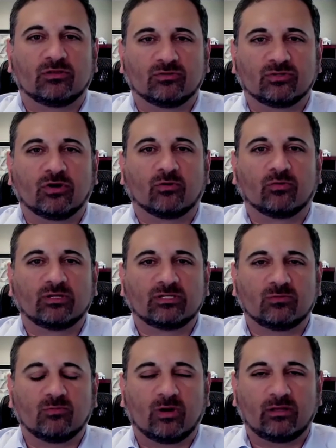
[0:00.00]
there's no
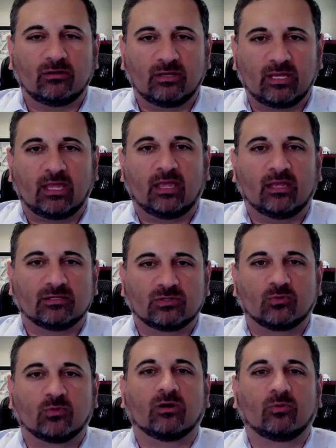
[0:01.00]
reason why you can't
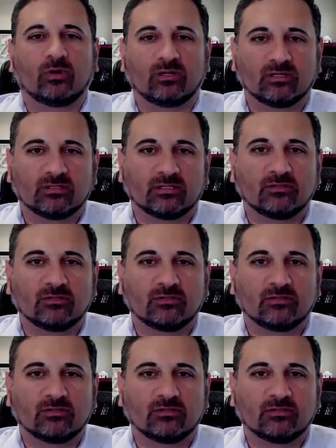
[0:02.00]
swear a witness